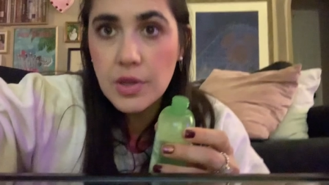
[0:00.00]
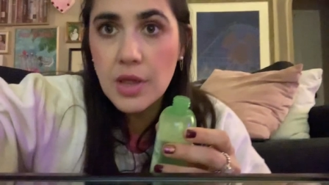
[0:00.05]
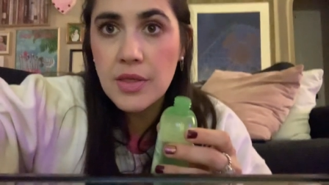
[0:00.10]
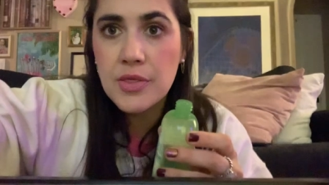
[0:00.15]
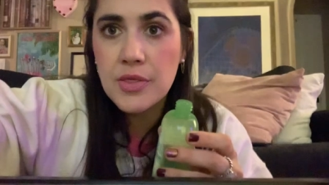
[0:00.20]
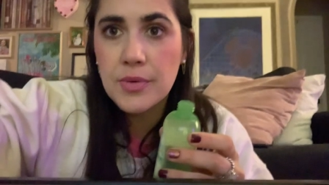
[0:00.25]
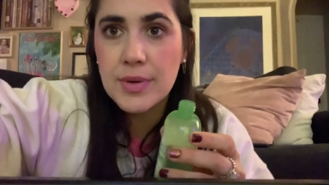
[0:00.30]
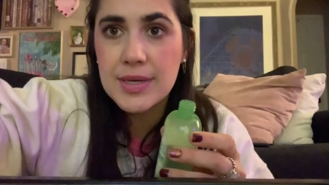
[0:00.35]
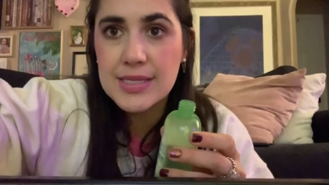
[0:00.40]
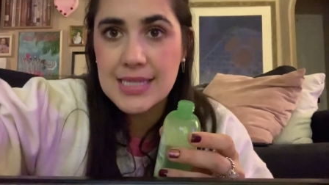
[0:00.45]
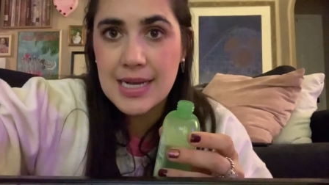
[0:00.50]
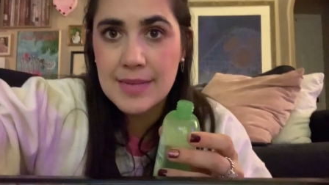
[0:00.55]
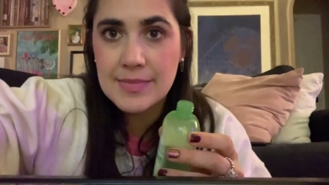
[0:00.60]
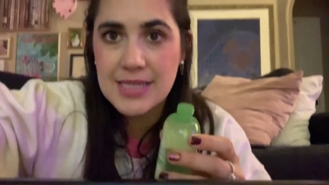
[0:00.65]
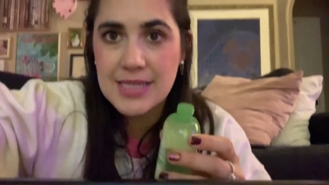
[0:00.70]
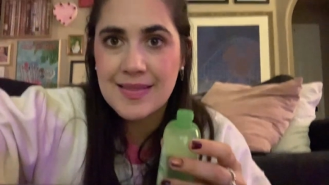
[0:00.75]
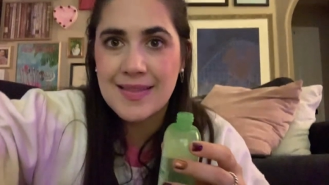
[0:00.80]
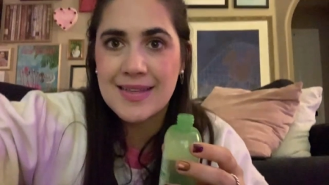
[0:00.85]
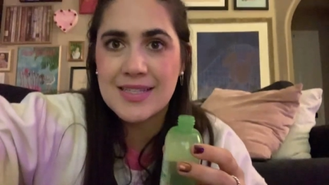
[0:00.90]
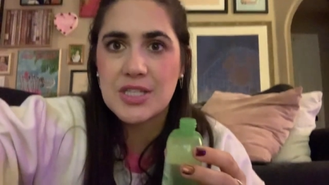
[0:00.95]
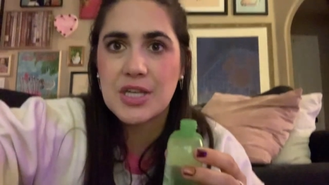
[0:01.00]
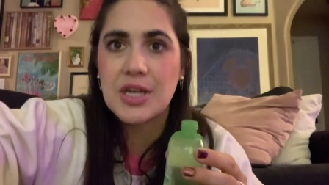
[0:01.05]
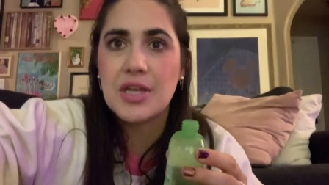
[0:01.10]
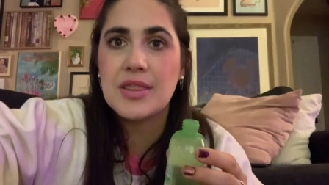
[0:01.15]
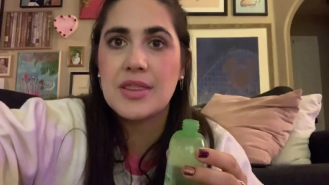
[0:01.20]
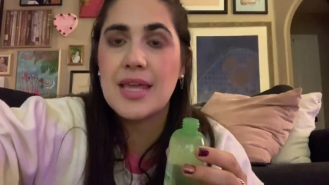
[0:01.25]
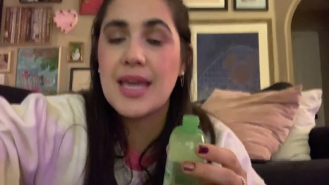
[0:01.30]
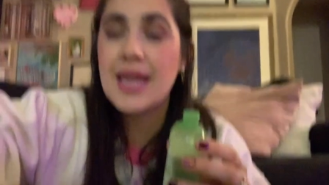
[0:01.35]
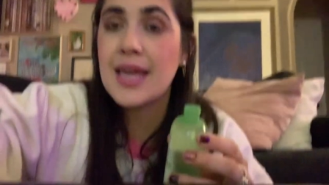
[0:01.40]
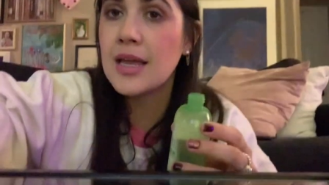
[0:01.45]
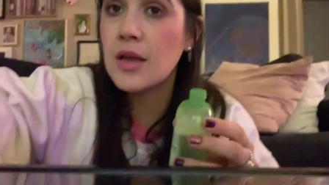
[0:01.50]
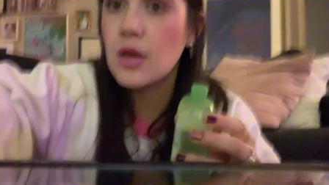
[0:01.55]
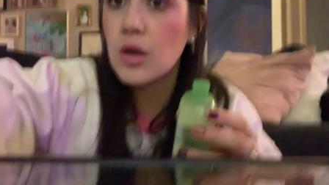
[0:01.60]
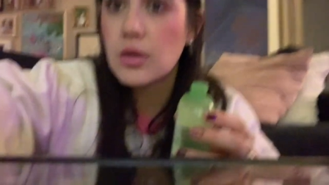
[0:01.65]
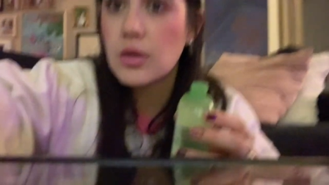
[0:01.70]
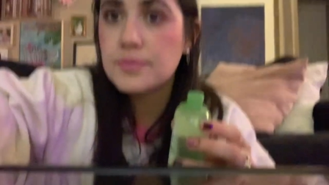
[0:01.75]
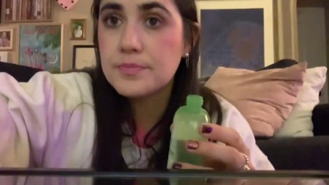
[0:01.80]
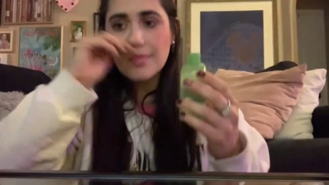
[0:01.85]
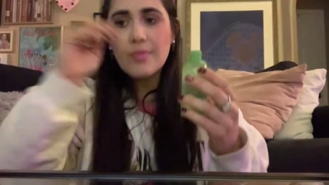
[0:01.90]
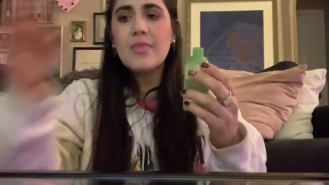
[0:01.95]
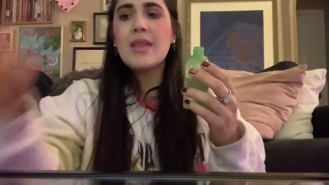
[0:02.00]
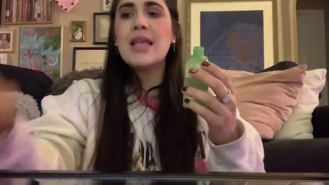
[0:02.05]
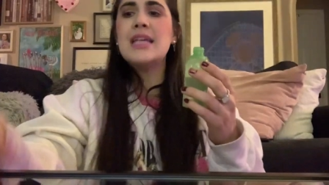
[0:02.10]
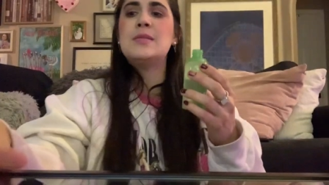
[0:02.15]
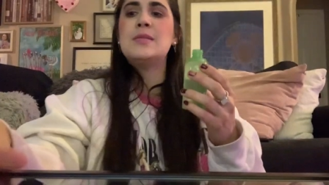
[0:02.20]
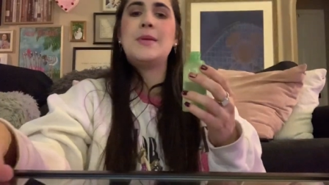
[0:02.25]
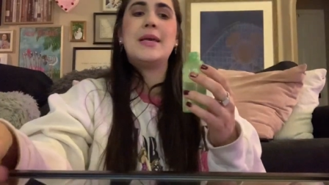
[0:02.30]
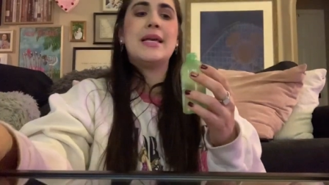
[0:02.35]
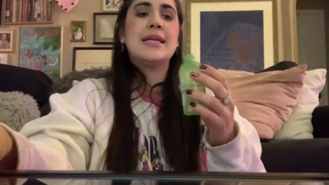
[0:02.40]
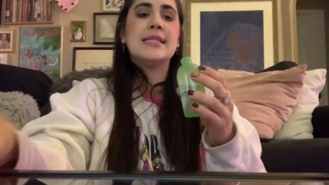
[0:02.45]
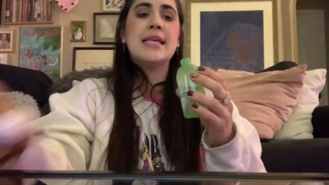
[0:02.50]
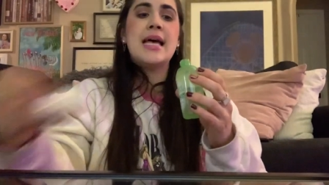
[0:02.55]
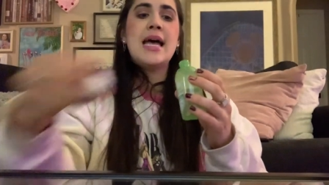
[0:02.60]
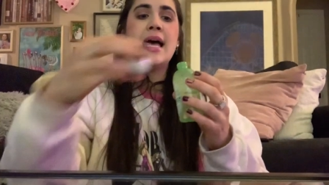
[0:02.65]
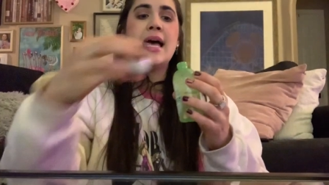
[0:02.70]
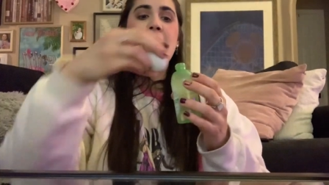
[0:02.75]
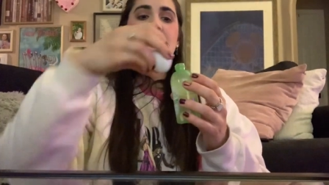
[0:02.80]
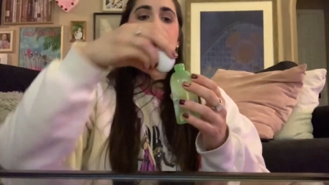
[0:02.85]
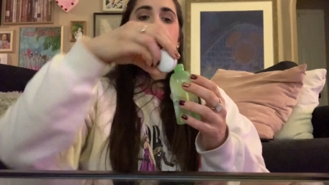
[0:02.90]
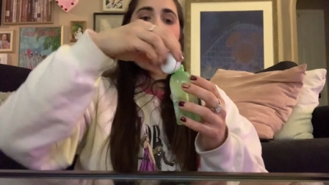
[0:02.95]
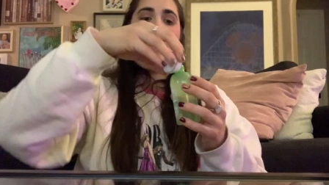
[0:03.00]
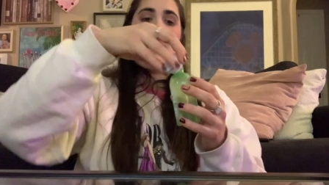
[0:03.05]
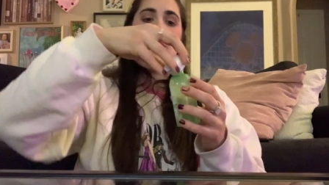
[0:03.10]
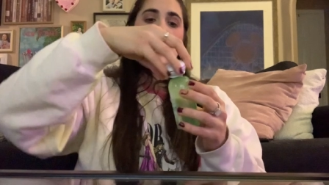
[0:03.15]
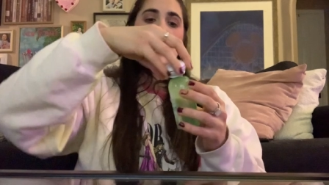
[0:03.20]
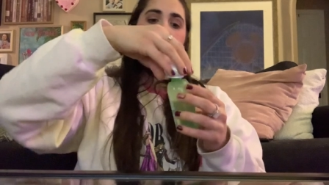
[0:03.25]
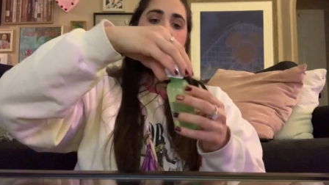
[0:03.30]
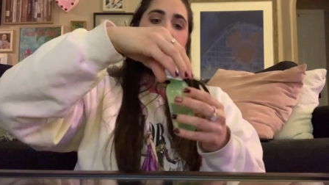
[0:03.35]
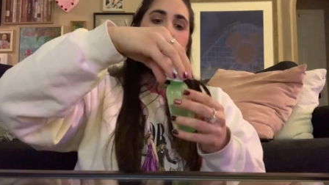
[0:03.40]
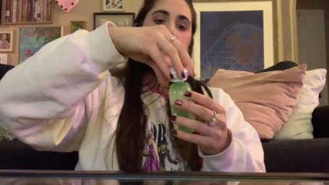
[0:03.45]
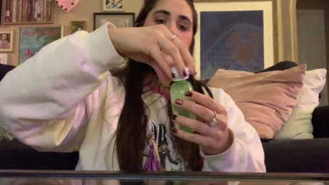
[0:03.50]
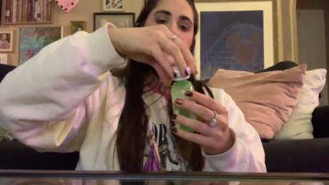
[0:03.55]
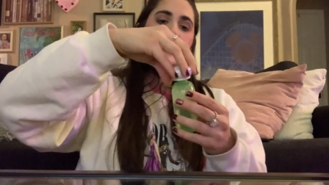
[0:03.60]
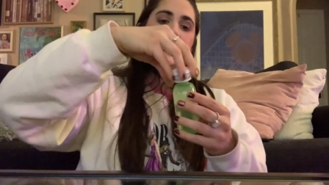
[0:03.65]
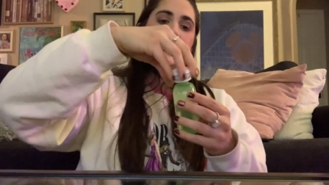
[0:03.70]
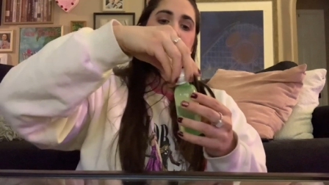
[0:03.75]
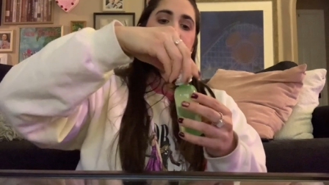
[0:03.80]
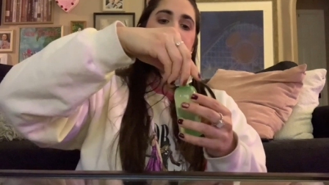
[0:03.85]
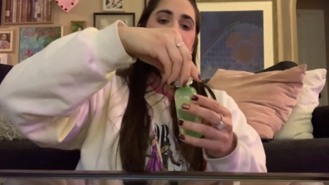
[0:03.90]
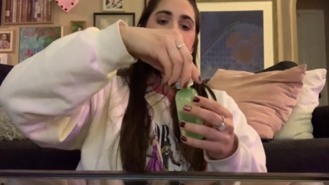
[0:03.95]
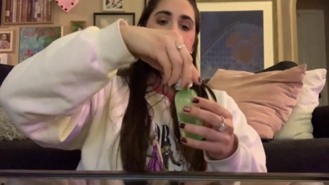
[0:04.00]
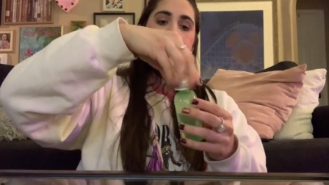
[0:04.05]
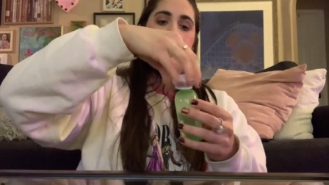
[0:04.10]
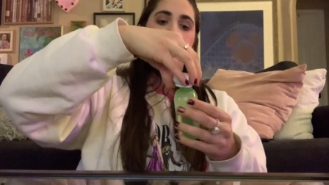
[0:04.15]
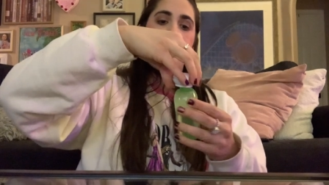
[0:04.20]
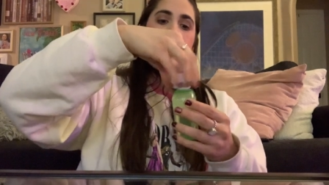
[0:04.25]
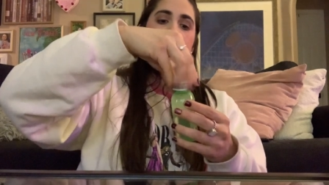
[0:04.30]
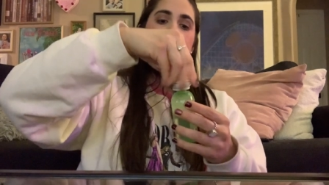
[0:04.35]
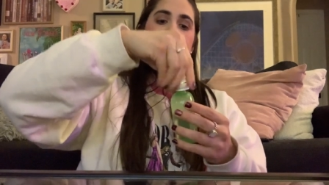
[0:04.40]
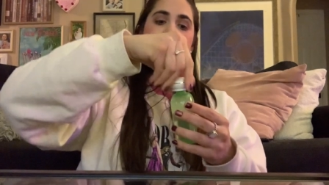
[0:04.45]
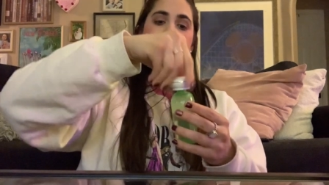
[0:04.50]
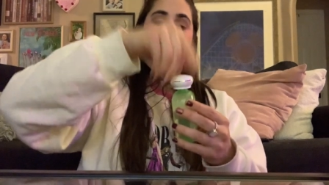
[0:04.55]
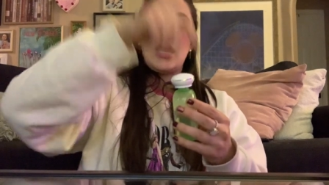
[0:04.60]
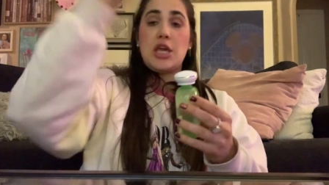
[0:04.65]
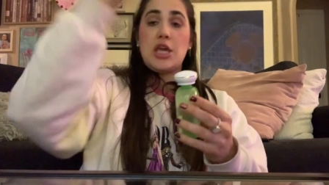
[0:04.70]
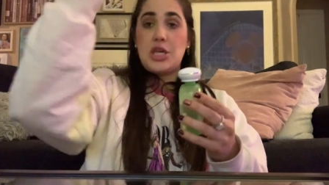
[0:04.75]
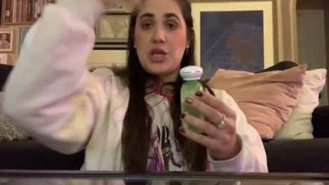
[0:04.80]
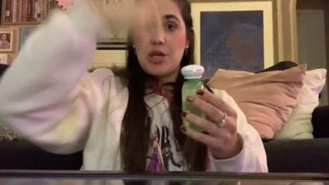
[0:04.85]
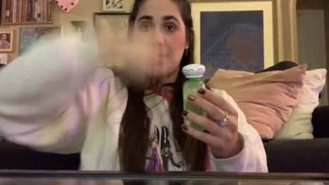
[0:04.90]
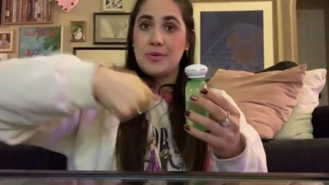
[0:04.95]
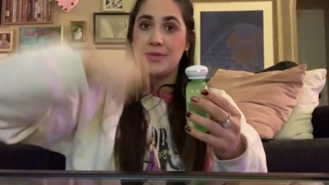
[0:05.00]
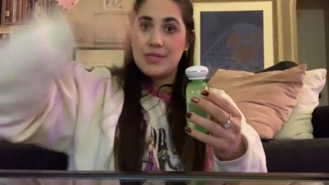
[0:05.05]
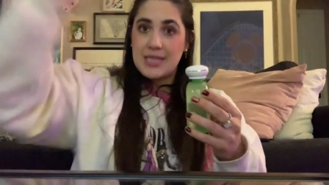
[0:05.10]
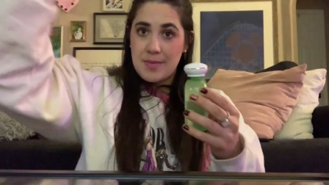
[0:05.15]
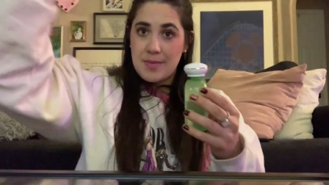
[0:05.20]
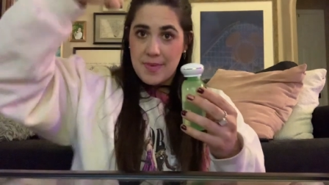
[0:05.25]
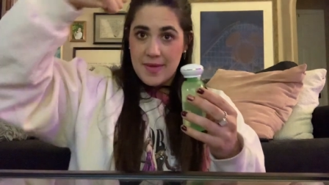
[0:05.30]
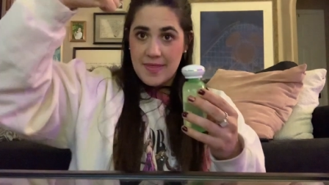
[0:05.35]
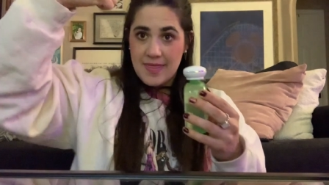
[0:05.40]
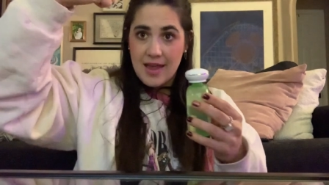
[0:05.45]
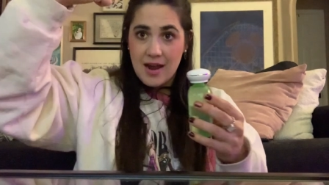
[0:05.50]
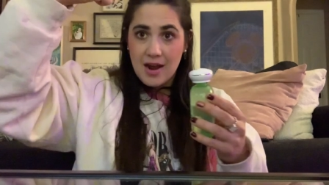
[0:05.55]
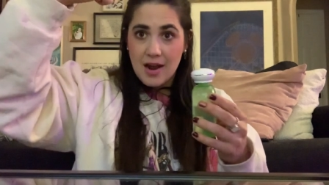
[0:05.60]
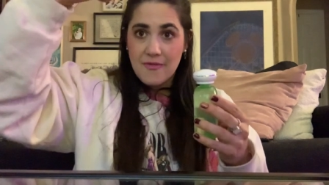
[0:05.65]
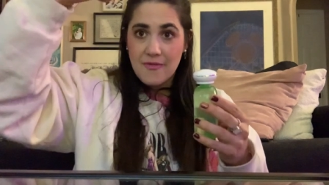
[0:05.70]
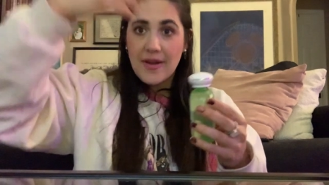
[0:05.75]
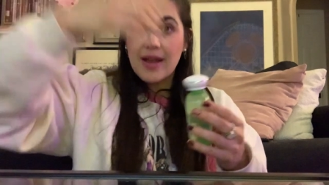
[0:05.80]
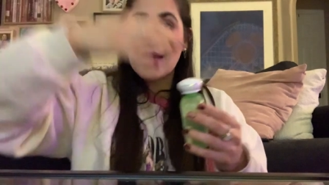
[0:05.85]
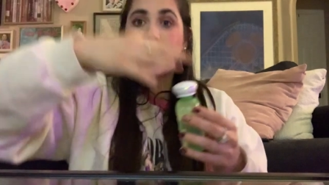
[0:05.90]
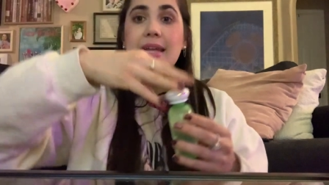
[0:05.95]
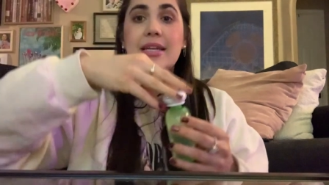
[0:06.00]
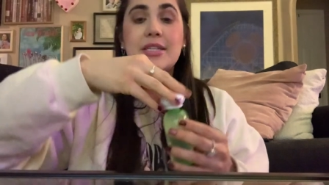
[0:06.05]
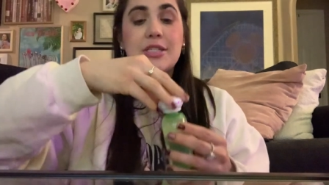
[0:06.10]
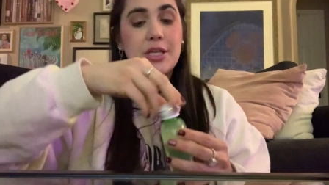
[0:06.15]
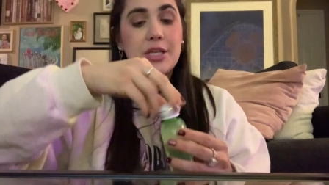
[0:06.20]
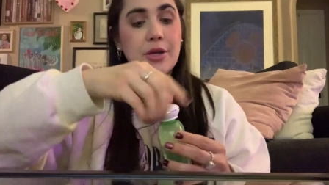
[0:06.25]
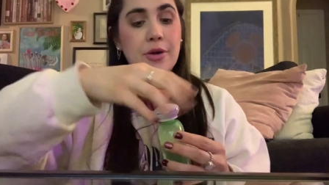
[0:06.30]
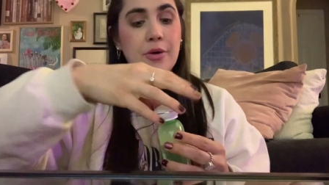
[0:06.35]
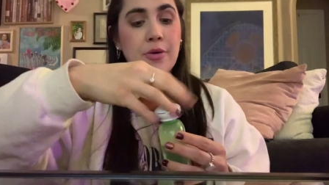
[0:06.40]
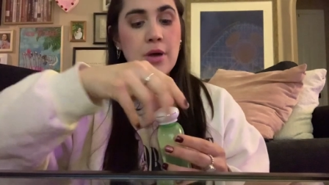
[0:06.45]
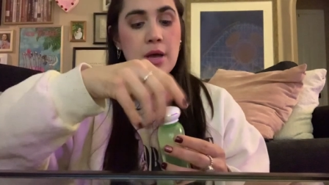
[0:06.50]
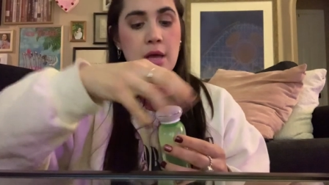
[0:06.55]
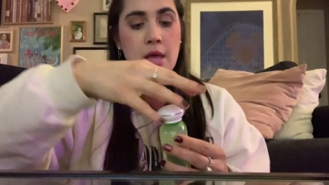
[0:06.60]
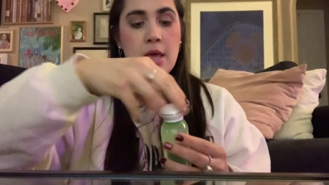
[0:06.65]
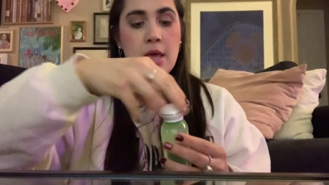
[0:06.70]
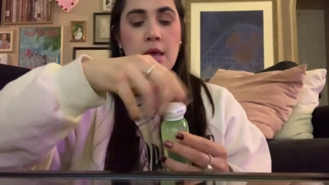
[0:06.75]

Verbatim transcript: The reason I'm saying that's a good thing is because I wanna be able to dip my Q-tip in there if I need to.